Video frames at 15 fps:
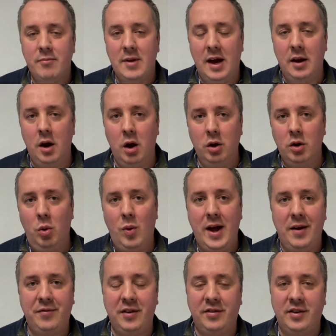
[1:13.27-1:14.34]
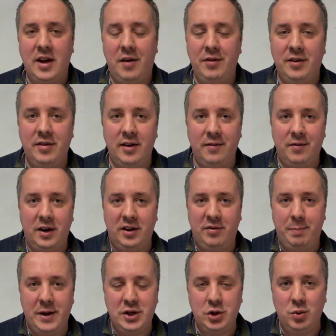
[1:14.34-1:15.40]
And along the way, I've discovered something very
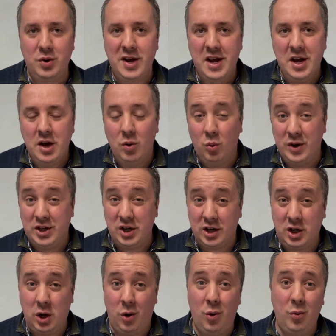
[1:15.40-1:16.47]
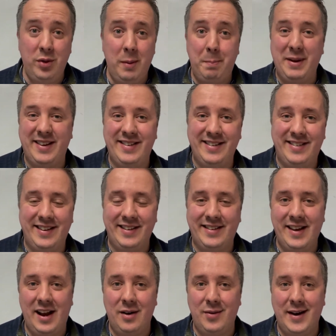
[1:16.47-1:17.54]
special, which I call the Business
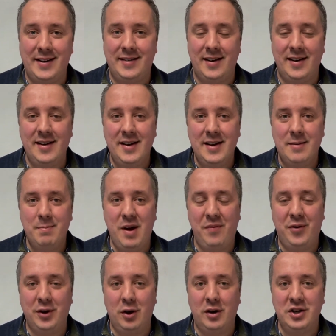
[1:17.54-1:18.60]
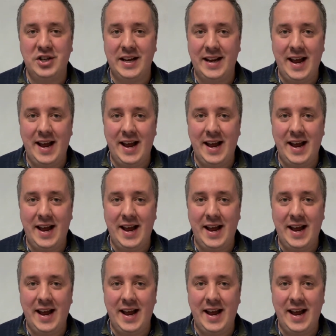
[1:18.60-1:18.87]
Accelerator methodology.